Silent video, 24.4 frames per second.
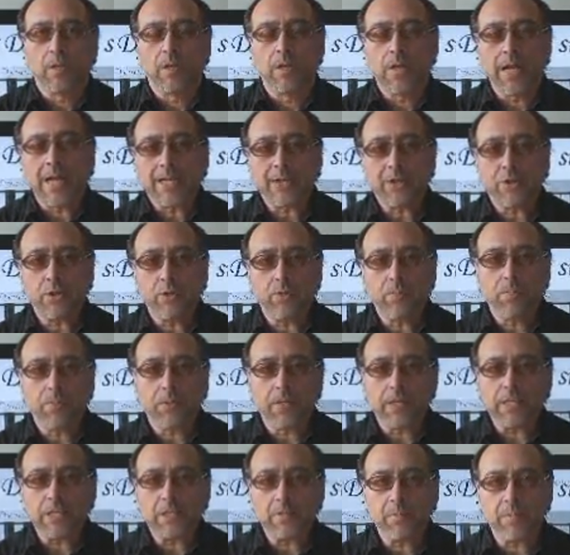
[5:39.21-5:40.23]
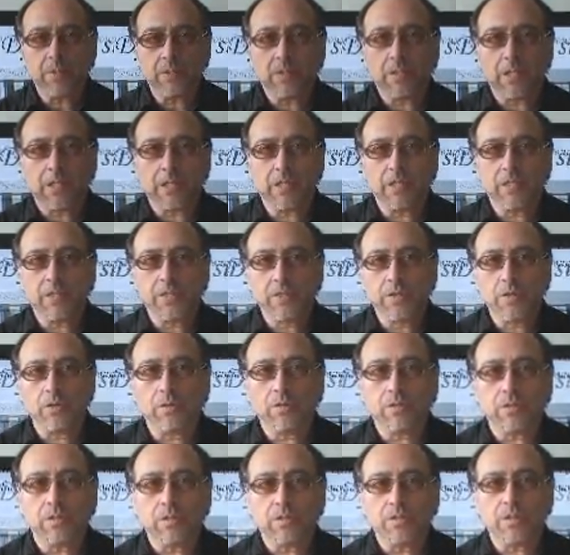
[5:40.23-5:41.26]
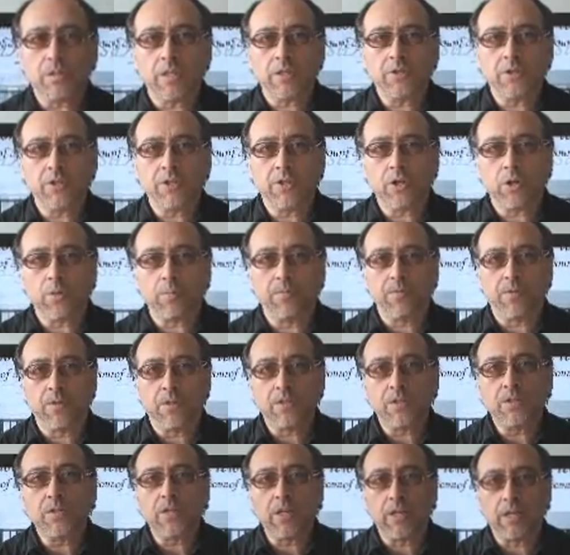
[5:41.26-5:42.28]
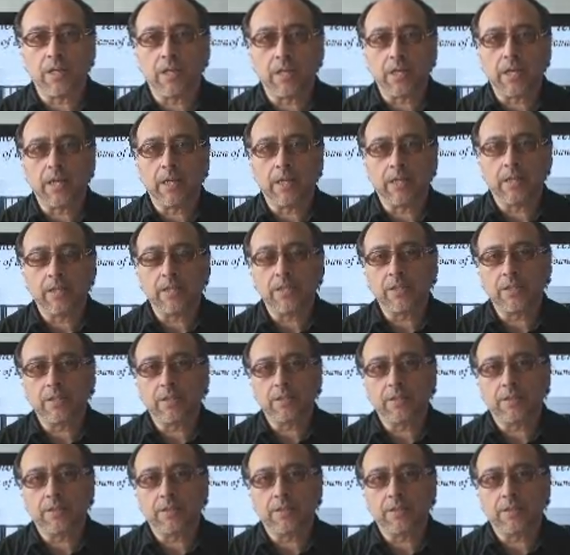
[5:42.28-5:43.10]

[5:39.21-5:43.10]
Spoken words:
Natural placement is not such an obvious thing, and